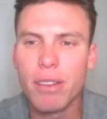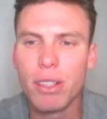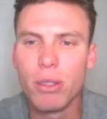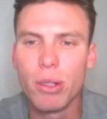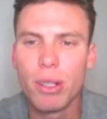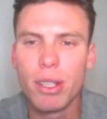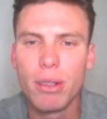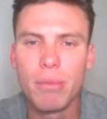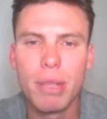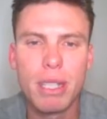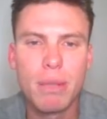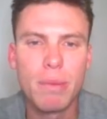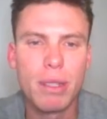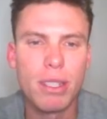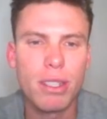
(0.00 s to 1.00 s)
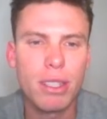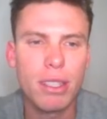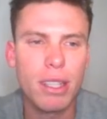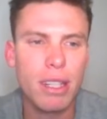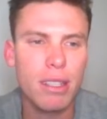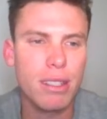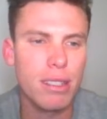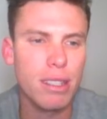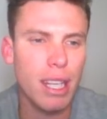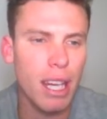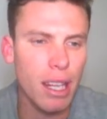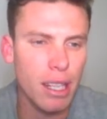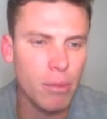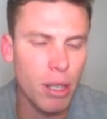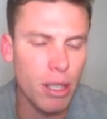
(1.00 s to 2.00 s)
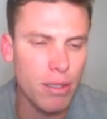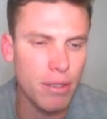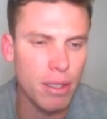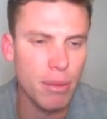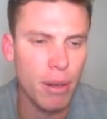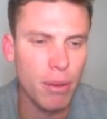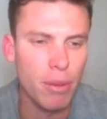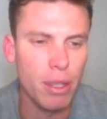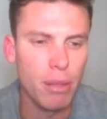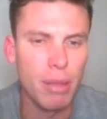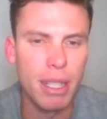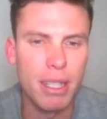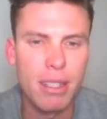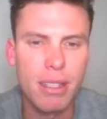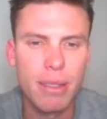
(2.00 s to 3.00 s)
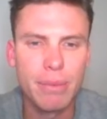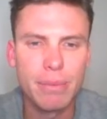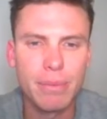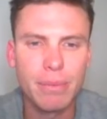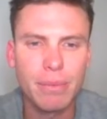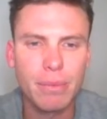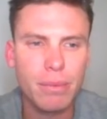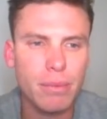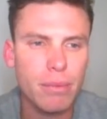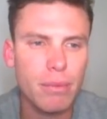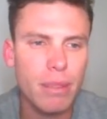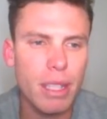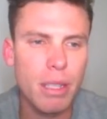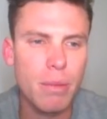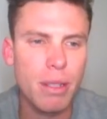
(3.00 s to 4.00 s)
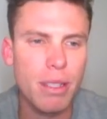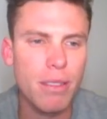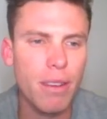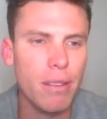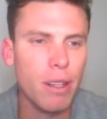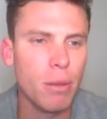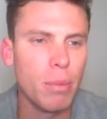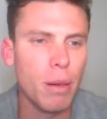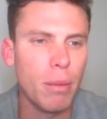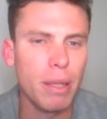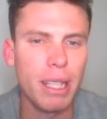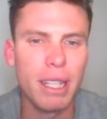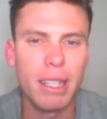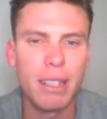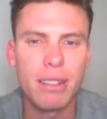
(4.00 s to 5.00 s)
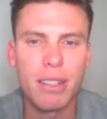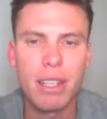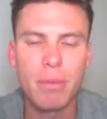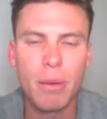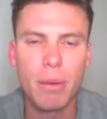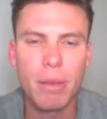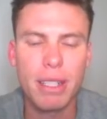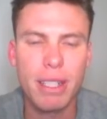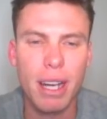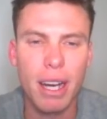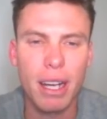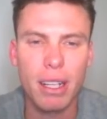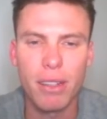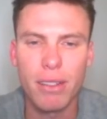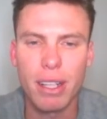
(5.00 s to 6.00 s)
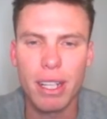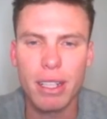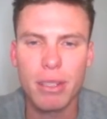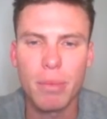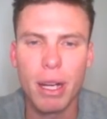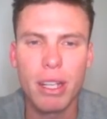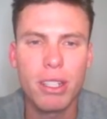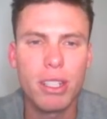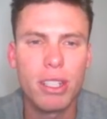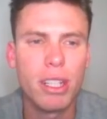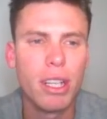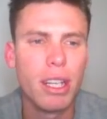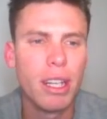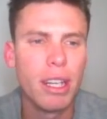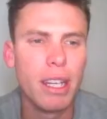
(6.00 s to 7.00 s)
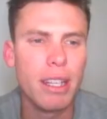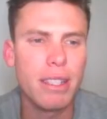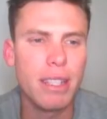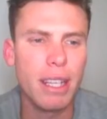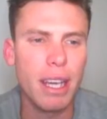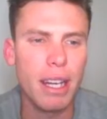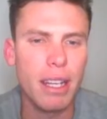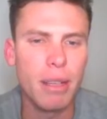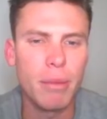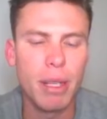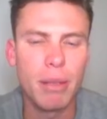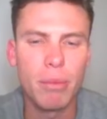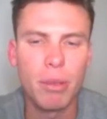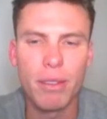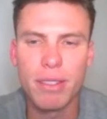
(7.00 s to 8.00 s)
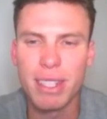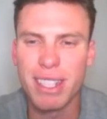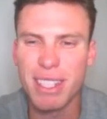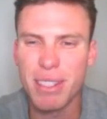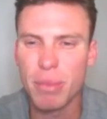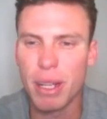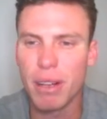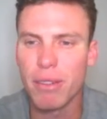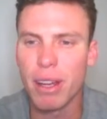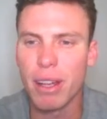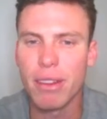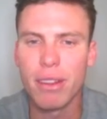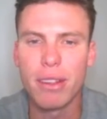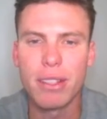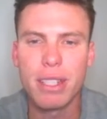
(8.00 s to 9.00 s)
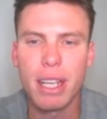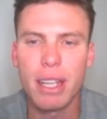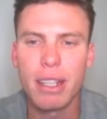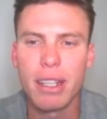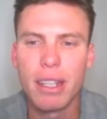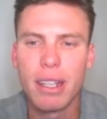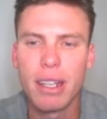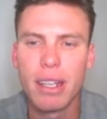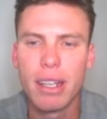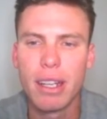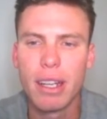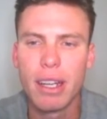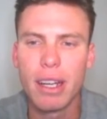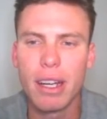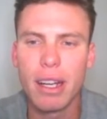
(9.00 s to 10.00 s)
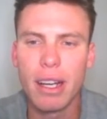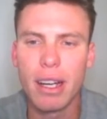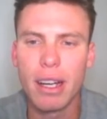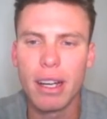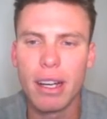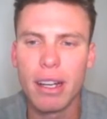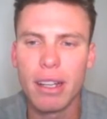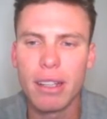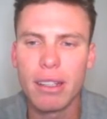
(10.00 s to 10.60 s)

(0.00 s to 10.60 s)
hooker and mids position. That's yeah, I think most of us are with the mids, especially if you haven't got Papali'i. So he's probably a target over the next bunch is to get him in, but obviously he doesn't play round 13. Uh,